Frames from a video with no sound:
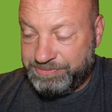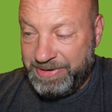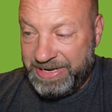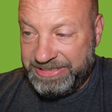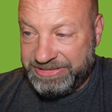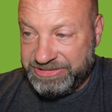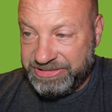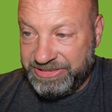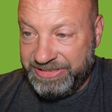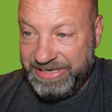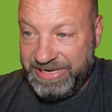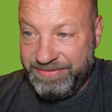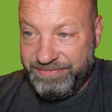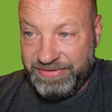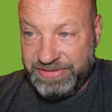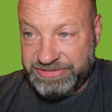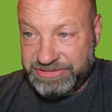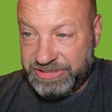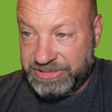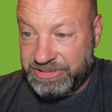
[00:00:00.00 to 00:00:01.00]
basically give
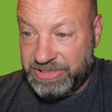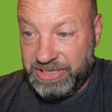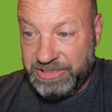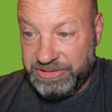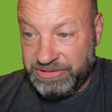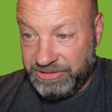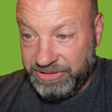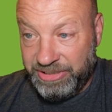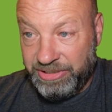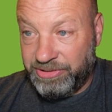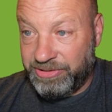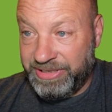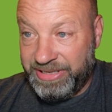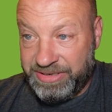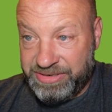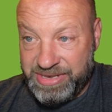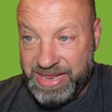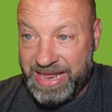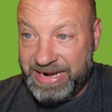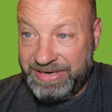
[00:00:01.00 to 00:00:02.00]
us a little
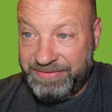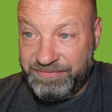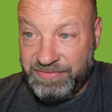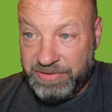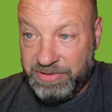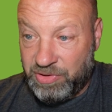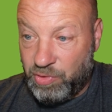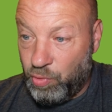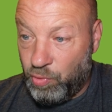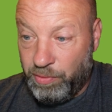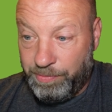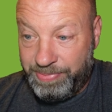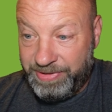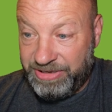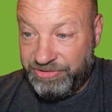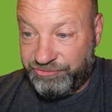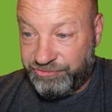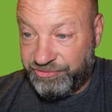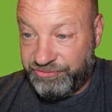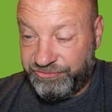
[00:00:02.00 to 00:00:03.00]
list, not even cool
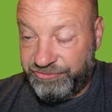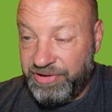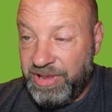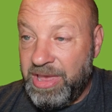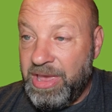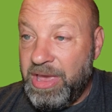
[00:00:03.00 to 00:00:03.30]
pictures,